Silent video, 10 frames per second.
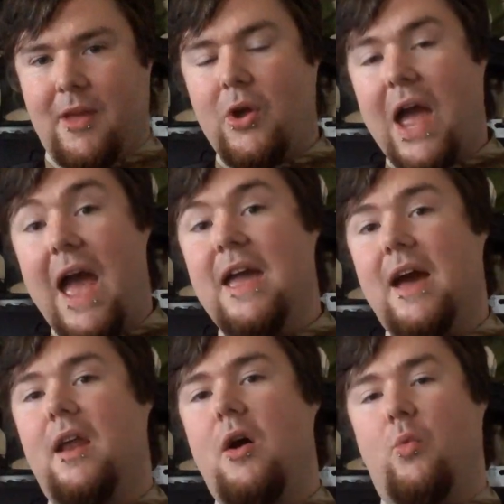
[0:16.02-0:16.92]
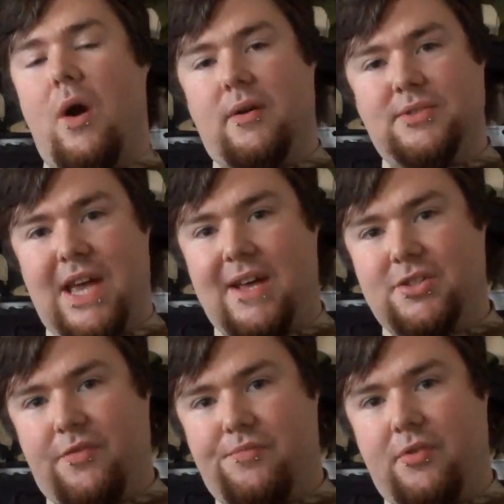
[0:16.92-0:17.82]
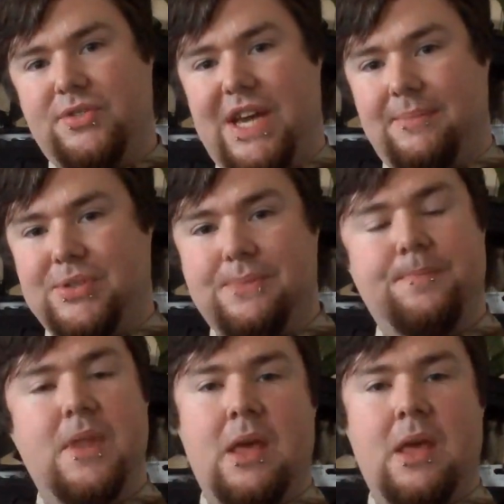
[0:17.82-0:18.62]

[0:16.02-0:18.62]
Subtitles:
Okay, hello, welcome to Airsoft Pro Tips.